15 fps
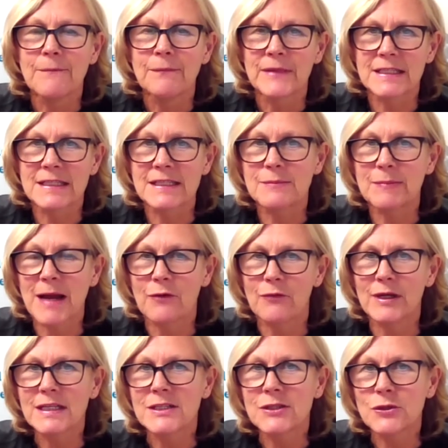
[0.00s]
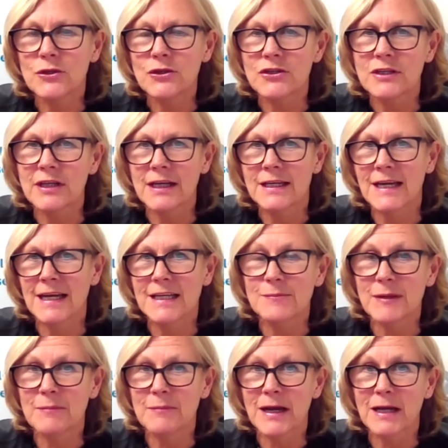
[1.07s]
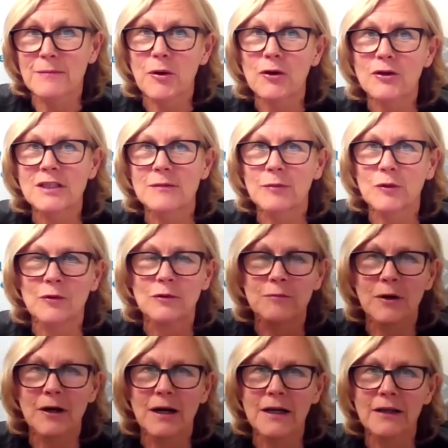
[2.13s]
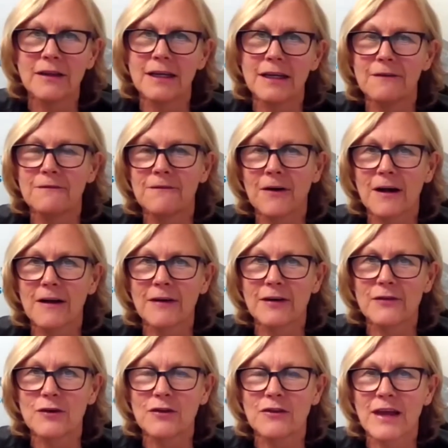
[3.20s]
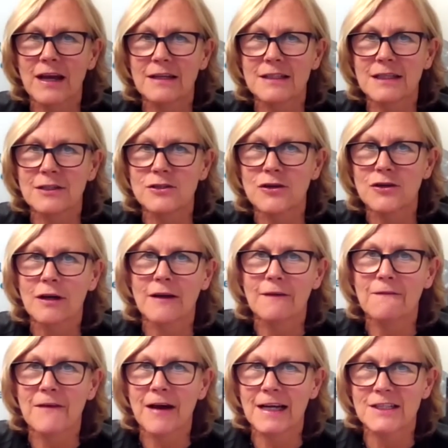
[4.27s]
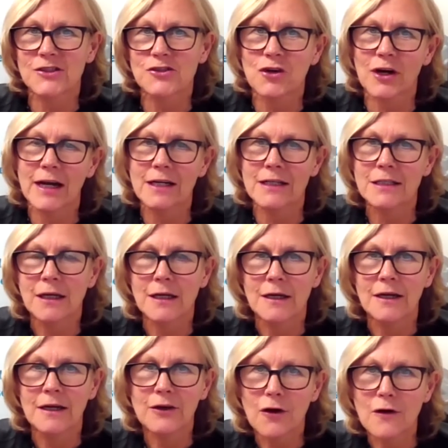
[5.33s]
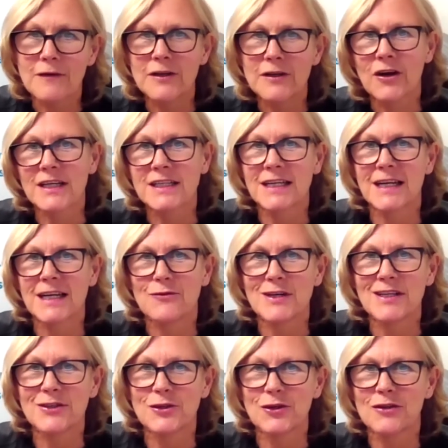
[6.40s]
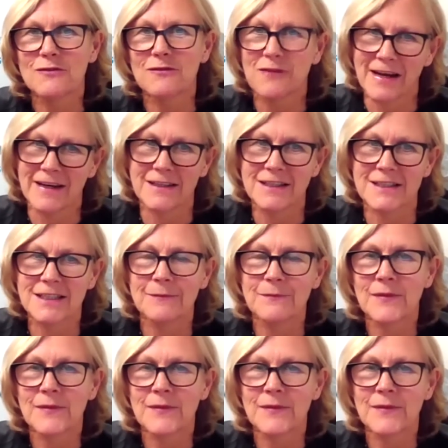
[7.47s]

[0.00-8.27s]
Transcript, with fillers: This is about research that has been made possible by the $500,000 fast-tracked COVID-19 research fund.